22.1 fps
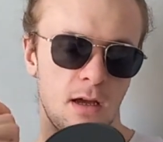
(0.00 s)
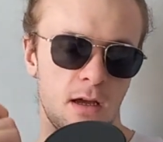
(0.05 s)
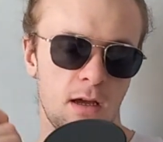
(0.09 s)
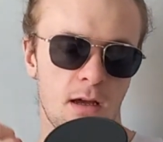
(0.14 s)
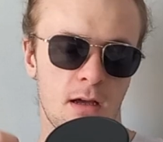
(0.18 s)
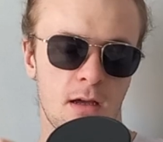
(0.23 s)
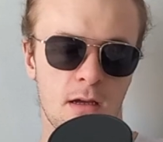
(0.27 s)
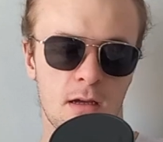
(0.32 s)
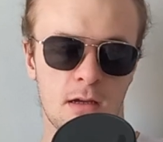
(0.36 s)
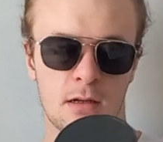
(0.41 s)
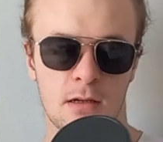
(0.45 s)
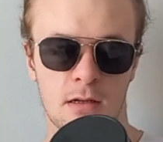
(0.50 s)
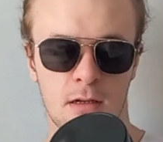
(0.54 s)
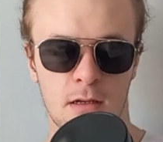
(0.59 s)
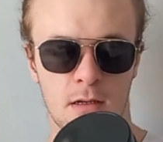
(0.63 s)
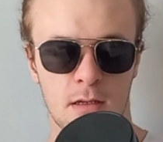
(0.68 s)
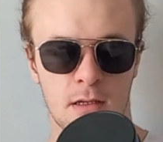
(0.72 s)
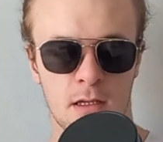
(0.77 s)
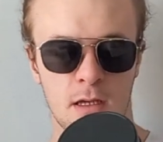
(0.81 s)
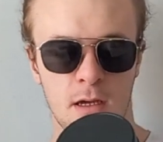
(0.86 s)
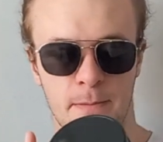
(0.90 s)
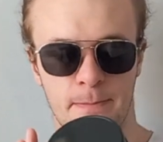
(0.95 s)

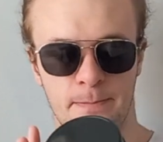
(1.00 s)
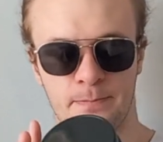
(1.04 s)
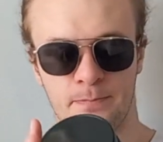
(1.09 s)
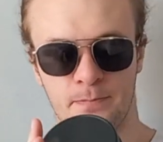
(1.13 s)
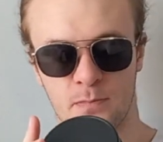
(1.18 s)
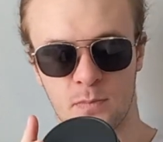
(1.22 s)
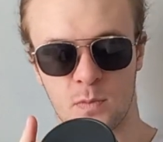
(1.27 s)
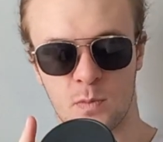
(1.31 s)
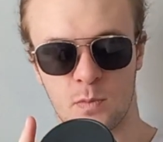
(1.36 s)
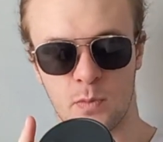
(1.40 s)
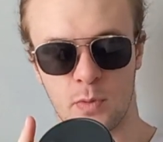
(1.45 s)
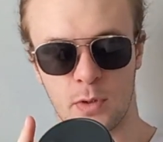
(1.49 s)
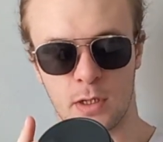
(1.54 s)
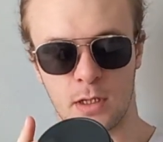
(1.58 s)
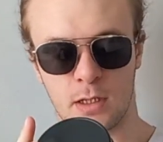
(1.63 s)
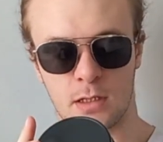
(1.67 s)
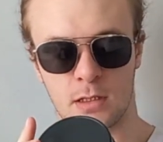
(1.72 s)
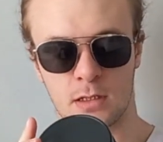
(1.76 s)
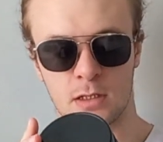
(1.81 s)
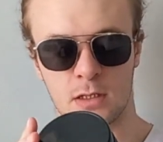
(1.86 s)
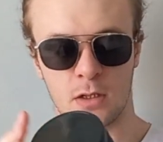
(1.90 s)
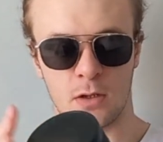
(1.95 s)
Yeah,
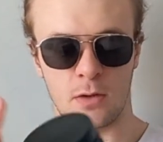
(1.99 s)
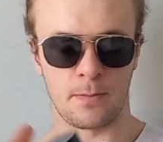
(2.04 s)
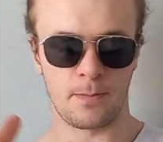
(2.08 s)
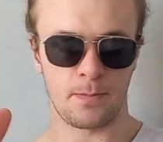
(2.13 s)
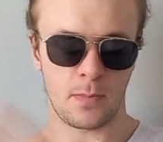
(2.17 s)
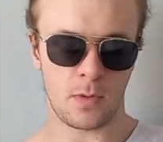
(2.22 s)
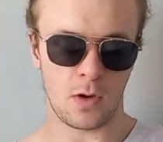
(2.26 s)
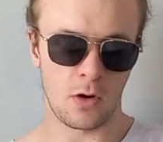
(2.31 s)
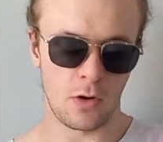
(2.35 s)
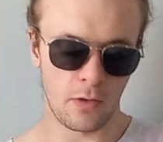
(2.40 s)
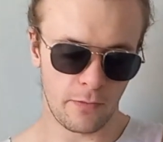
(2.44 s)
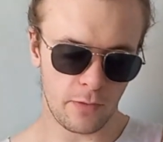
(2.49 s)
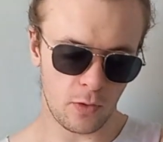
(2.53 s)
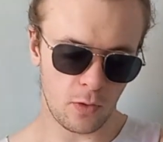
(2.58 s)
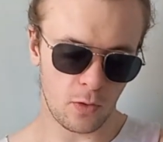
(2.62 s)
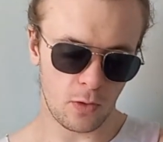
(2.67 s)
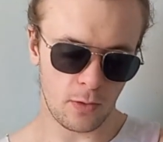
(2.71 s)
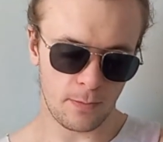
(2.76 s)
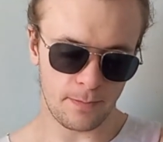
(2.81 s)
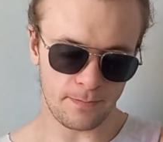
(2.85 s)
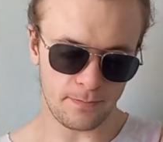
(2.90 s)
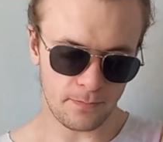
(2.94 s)
but so
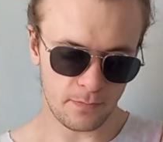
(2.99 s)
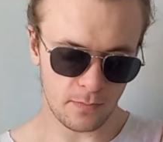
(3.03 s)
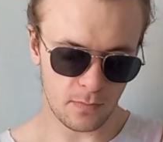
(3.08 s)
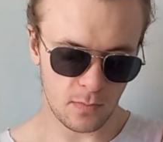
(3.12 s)
overall